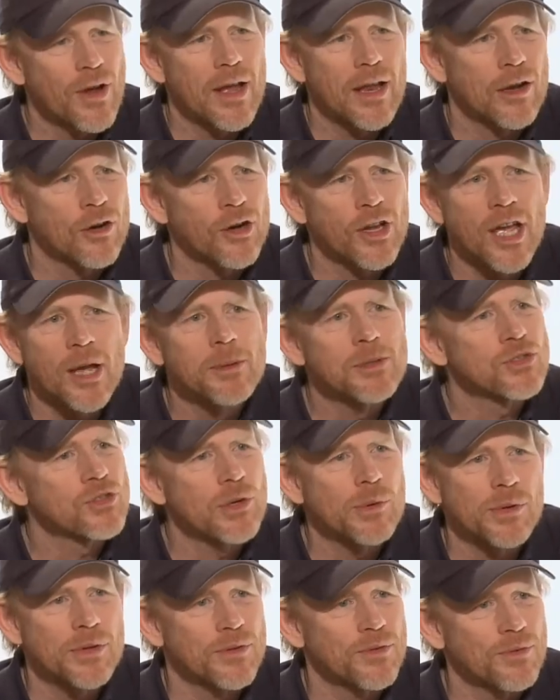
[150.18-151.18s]
great, and her
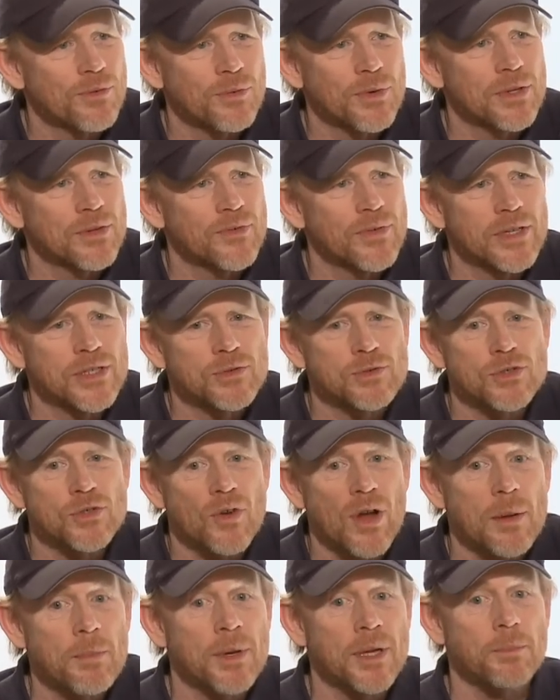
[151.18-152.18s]
chemistry with with Vince
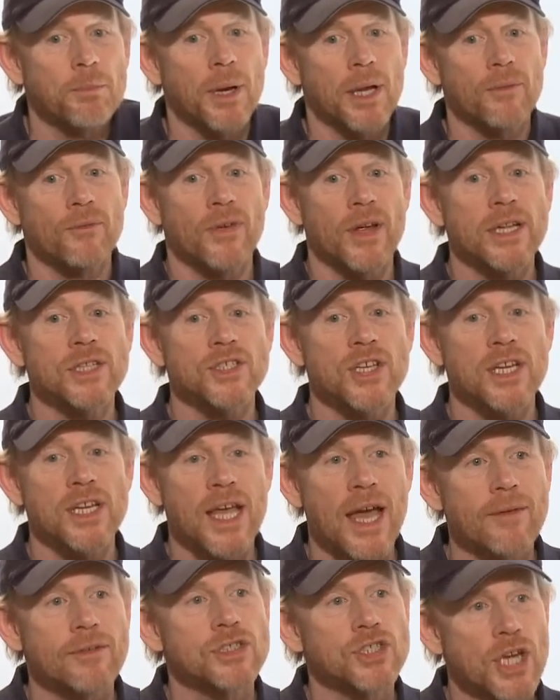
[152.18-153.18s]
was great. But but Vince
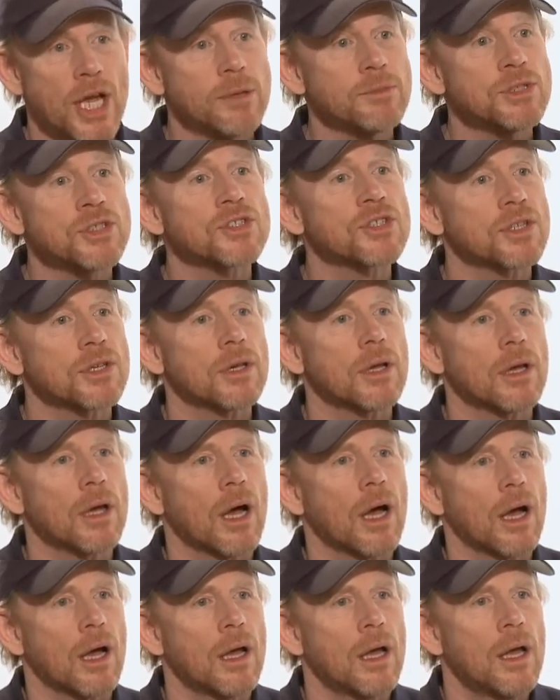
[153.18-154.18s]
and Kevin James's
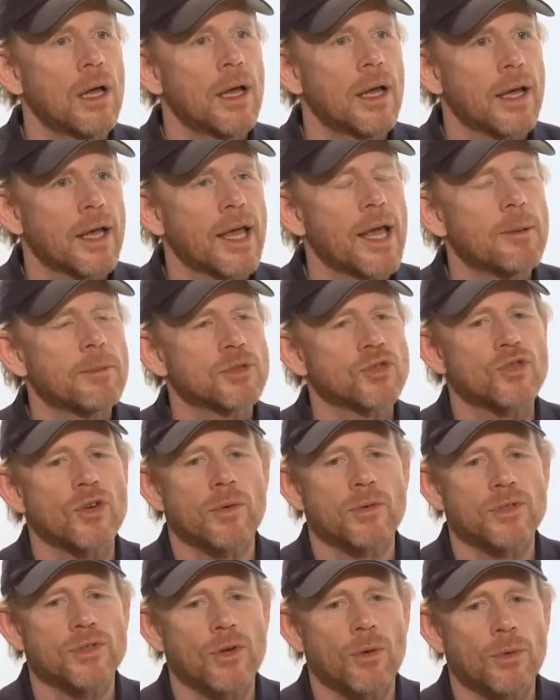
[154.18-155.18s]
uh,
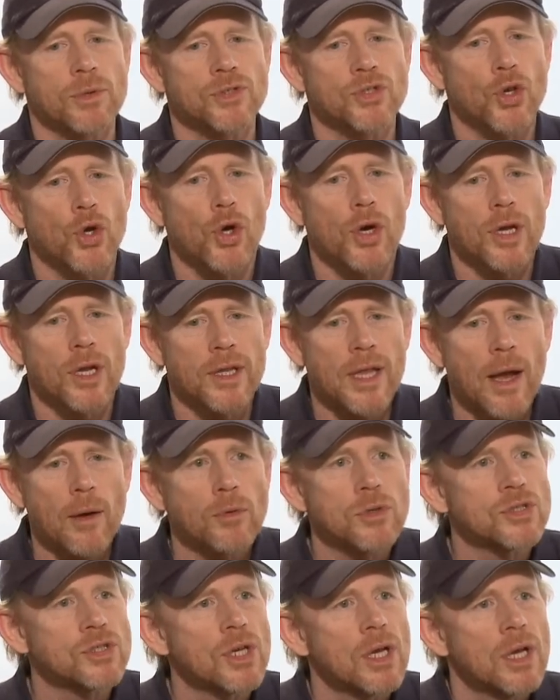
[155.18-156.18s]
chemistry was was good, and
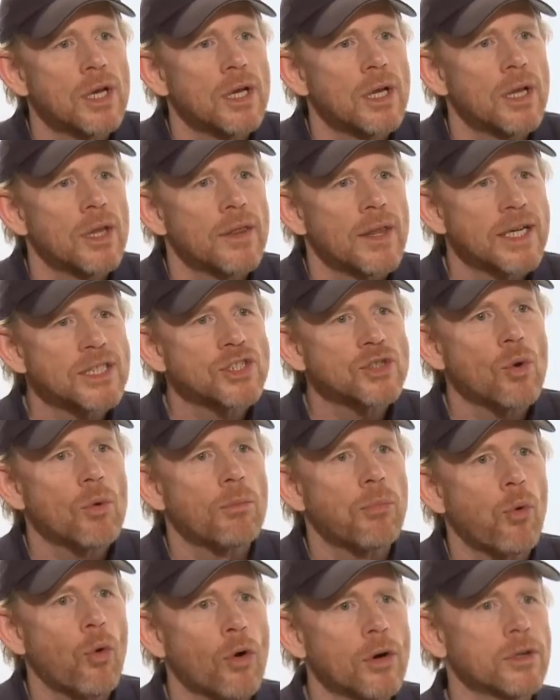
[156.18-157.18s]
that was that's so
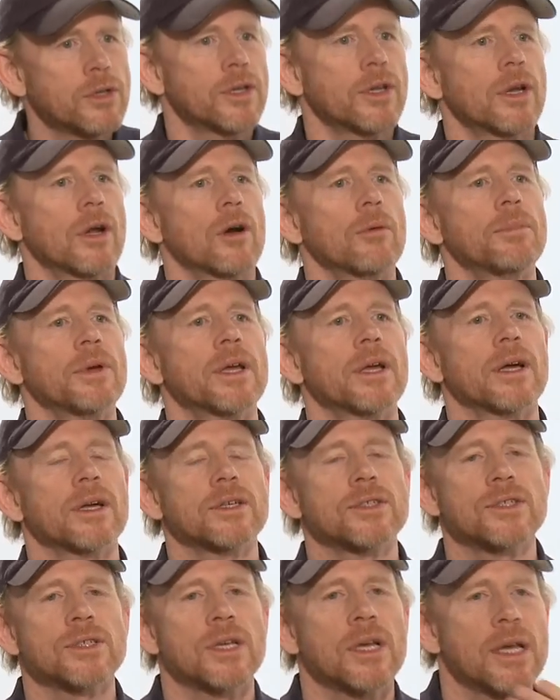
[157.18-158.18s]
important, you know,
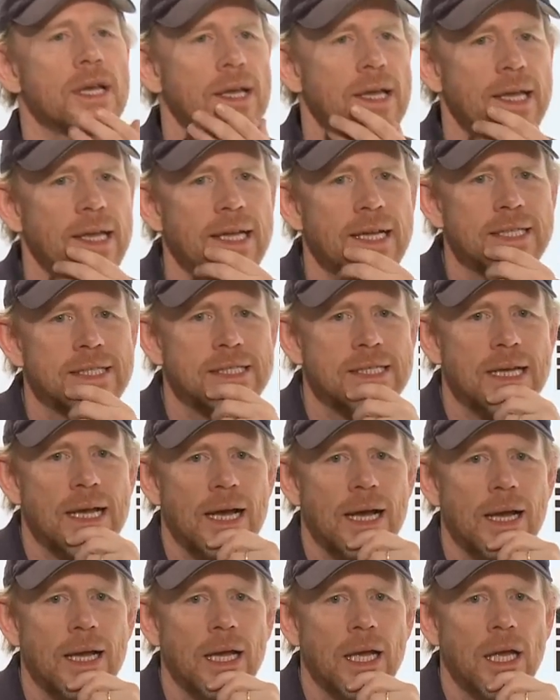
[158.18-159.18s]
because it's
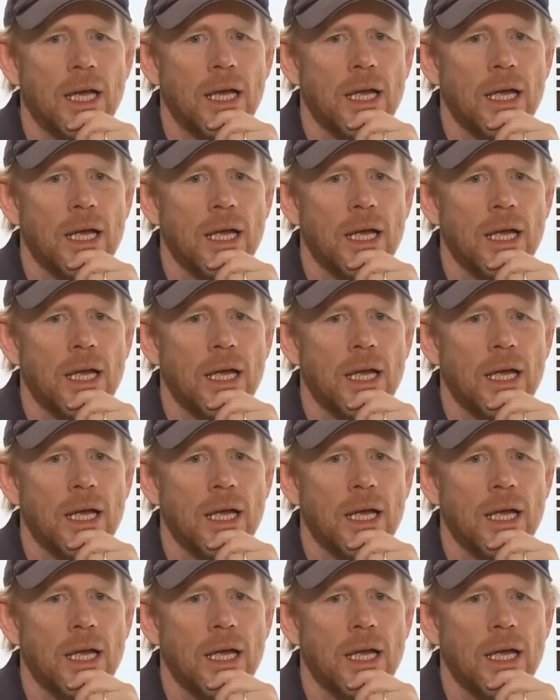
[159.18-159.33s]
uh,